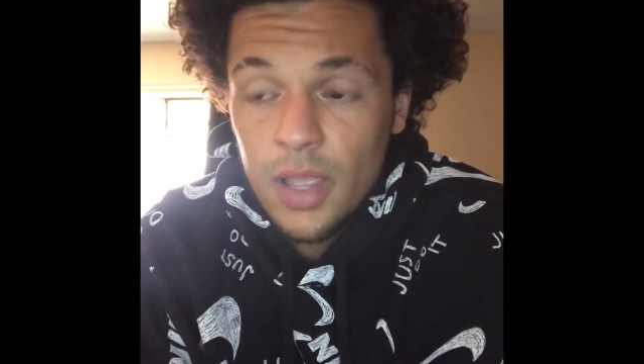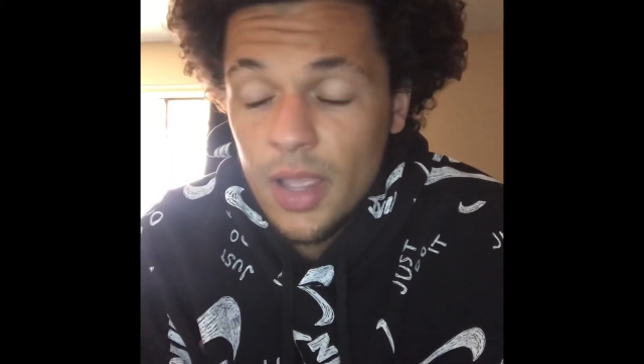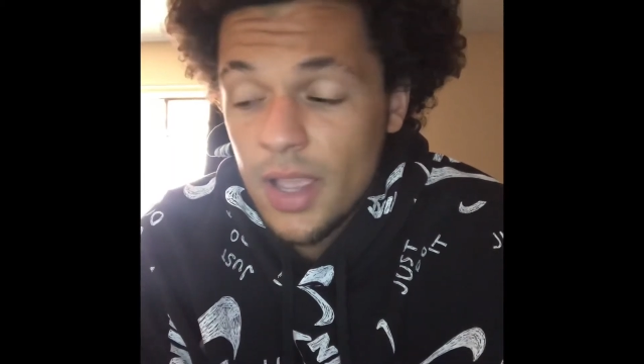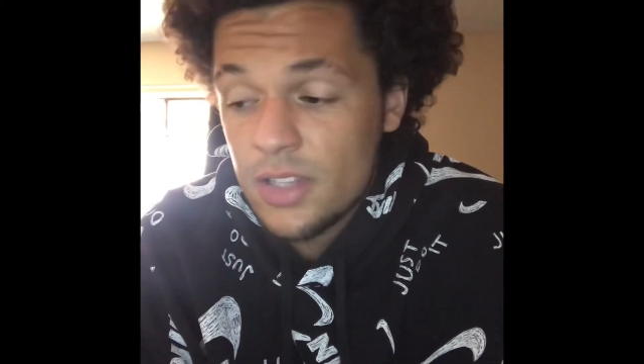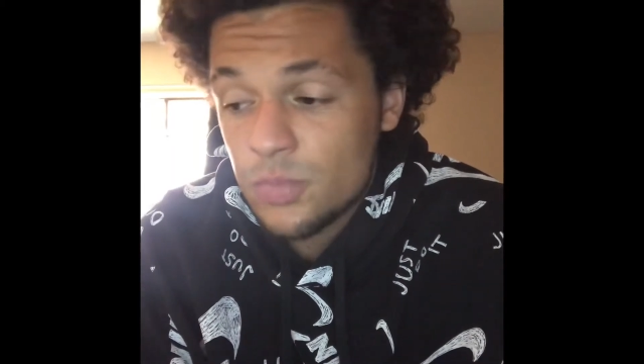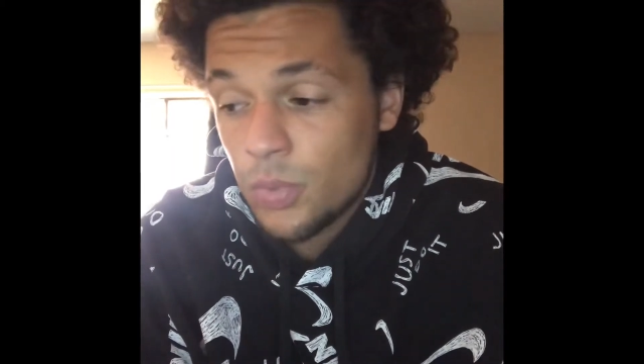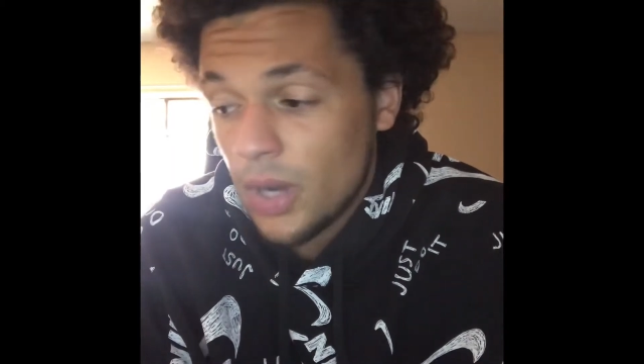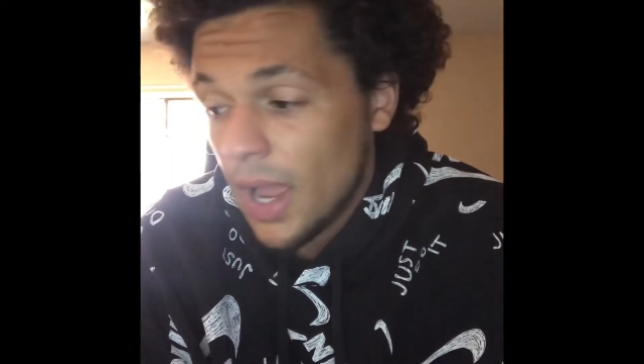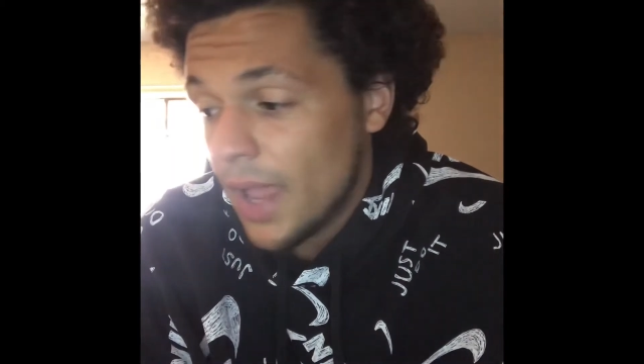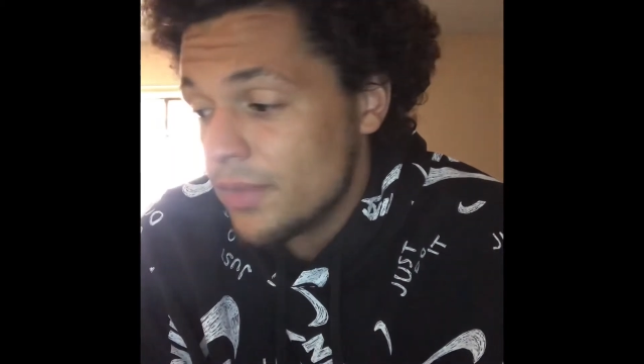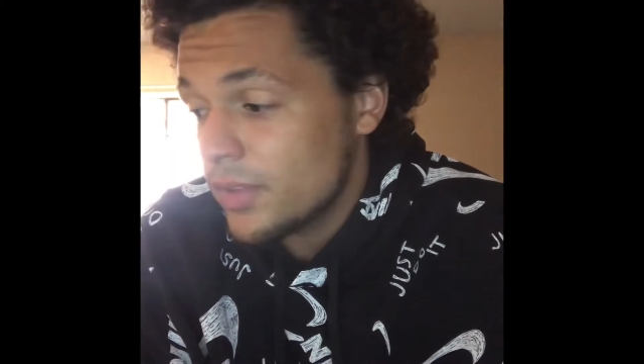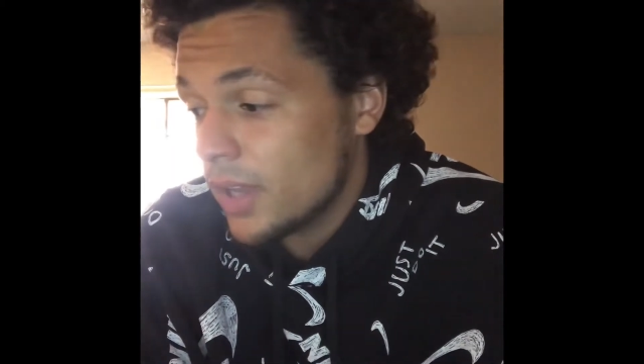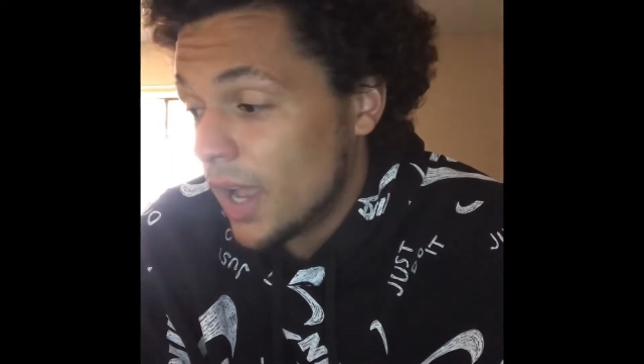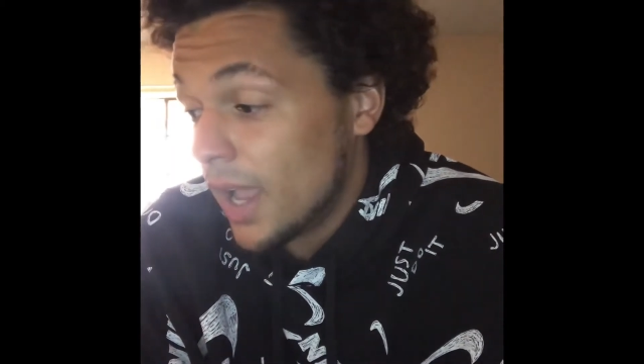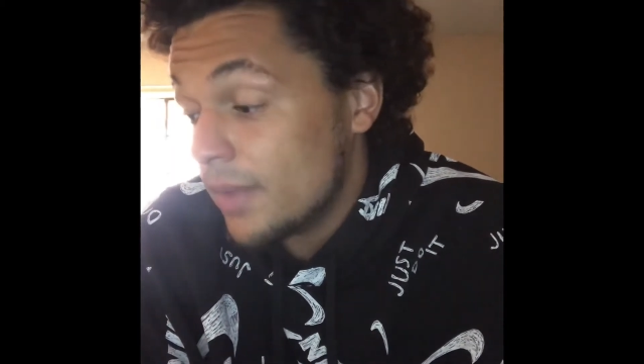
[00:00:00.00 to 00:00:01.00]
as what
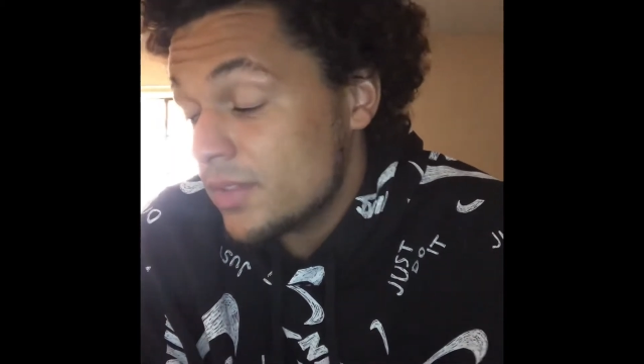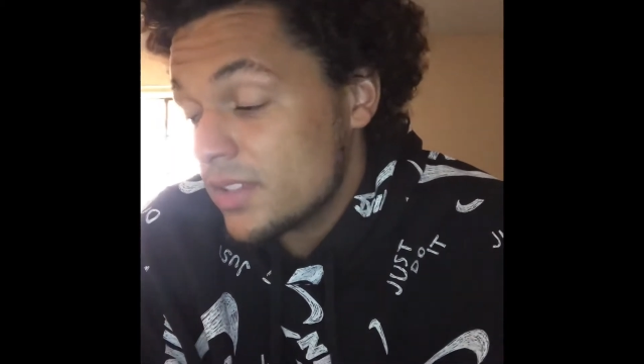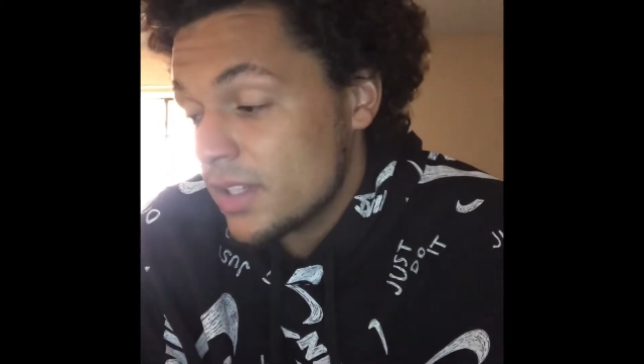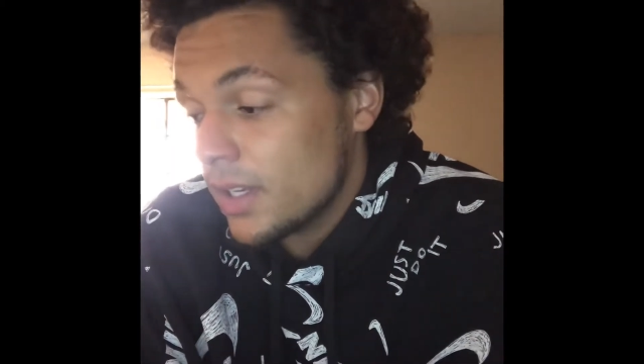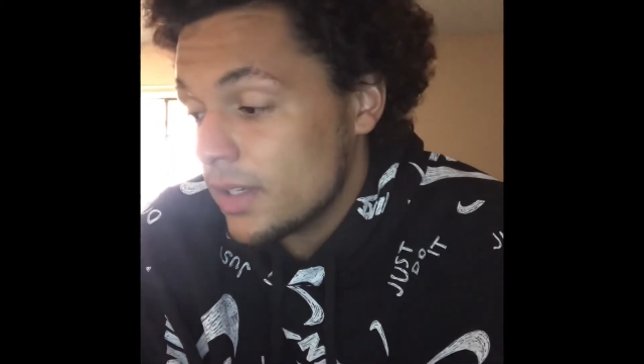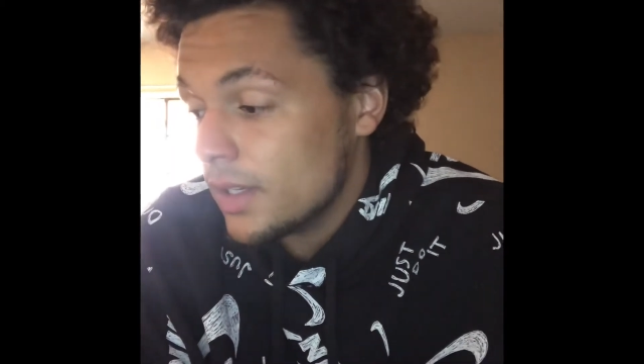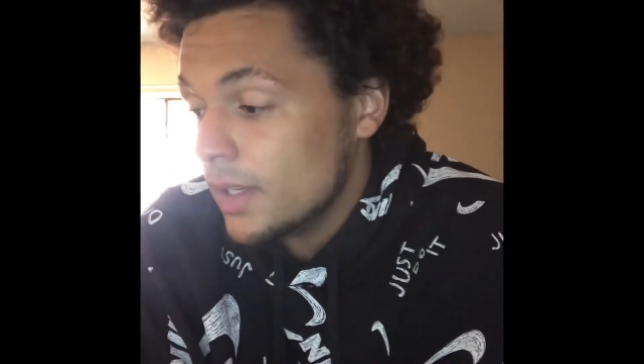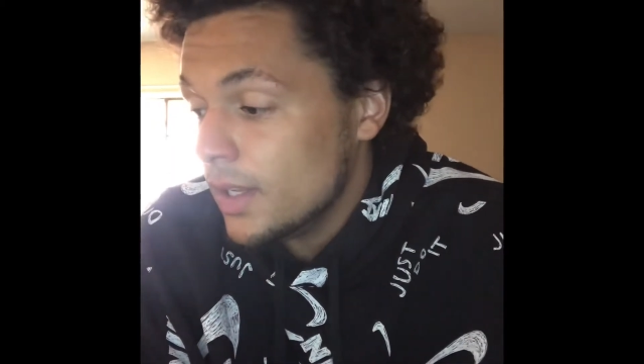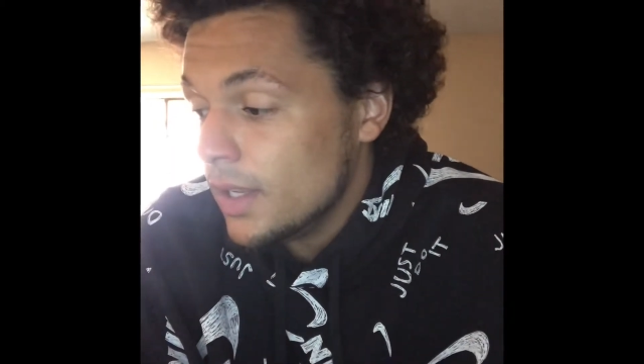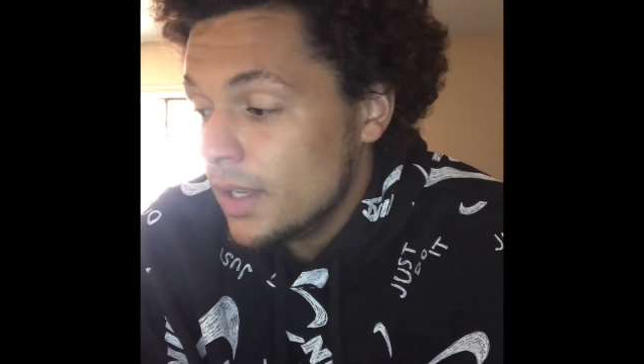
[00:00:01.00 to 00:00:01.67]
I've seen.